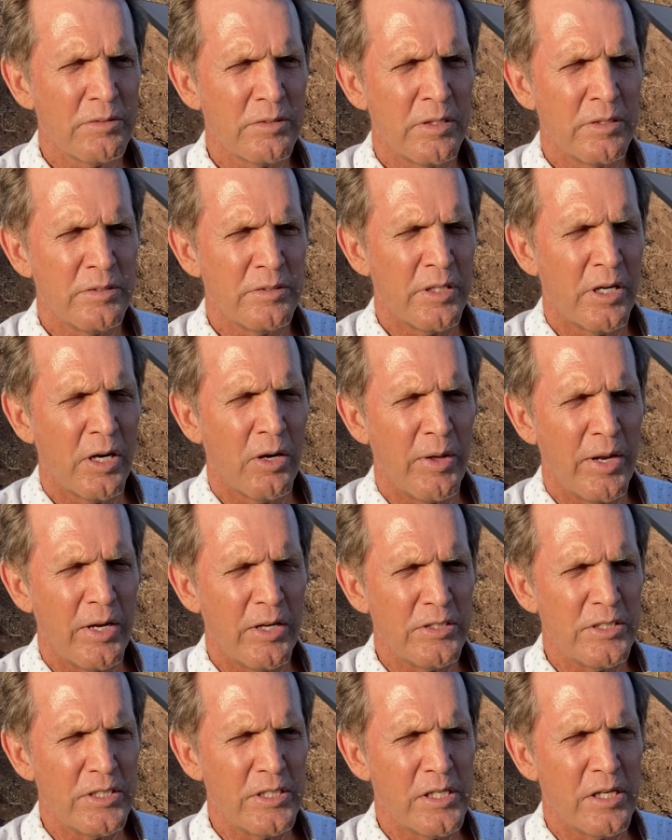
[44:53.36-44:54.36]
zero
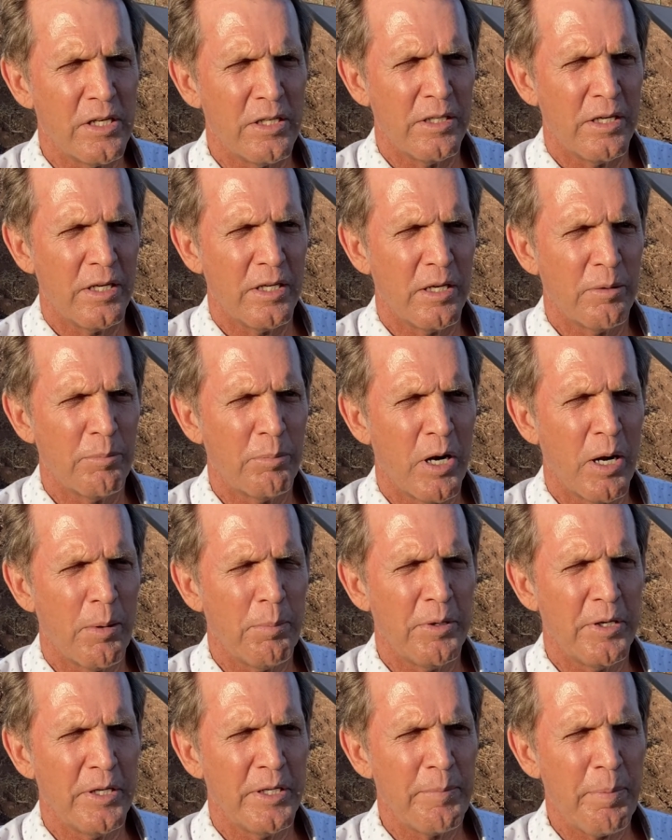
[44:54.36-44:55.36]
energy on our
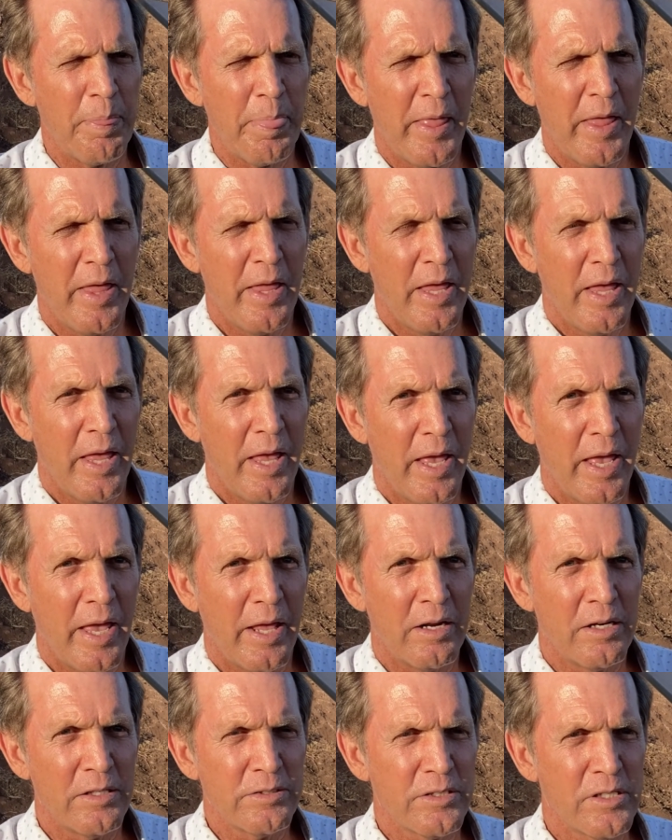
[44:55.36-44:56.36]
property, and
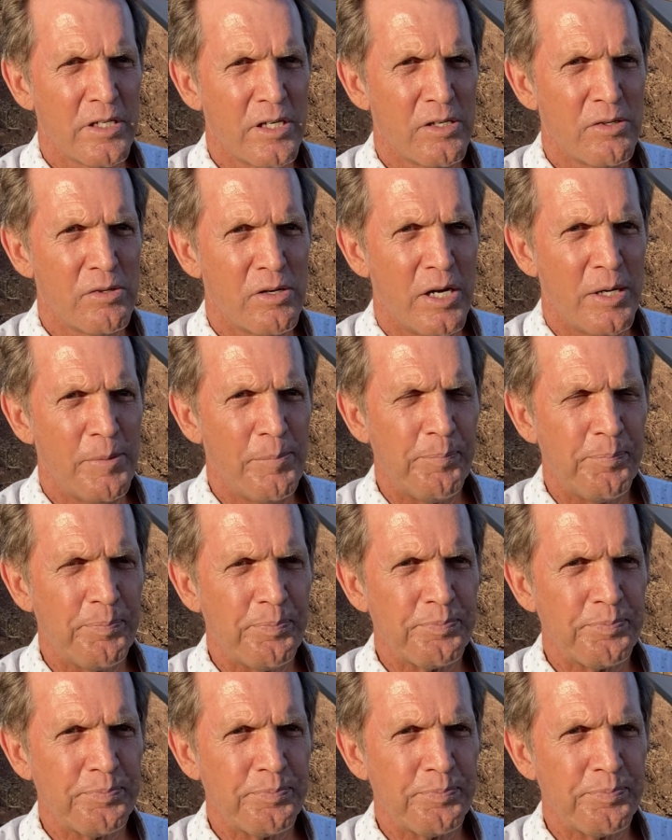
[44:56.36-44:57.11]
also